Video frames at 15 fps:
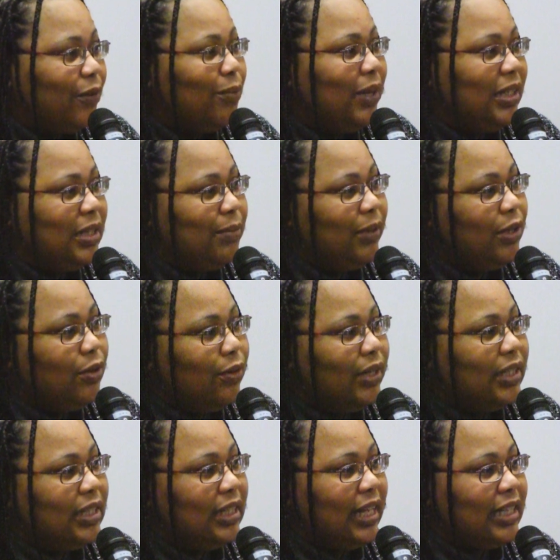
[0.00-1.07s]
for me to be
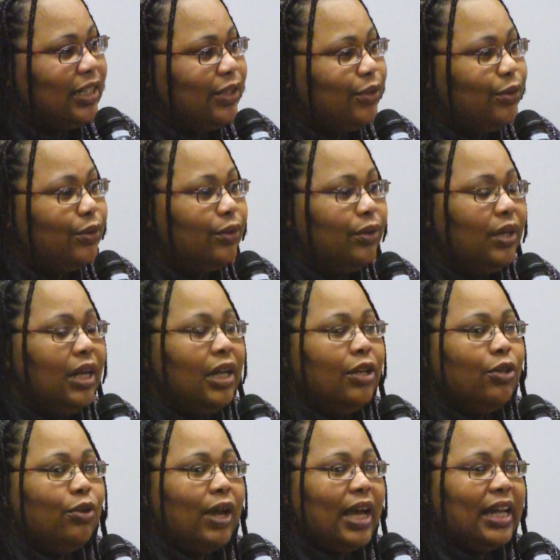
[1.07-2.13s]
going to that school.
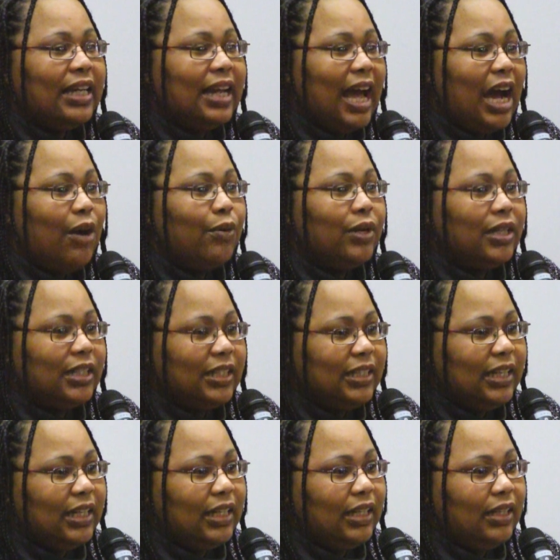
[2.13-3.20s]
You got an hour to
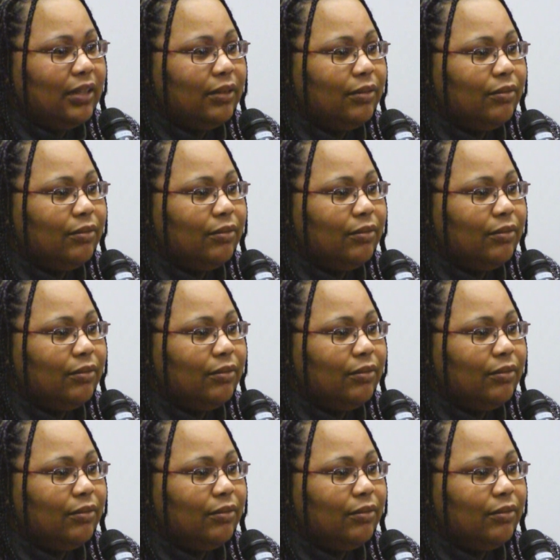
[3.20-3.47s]
study.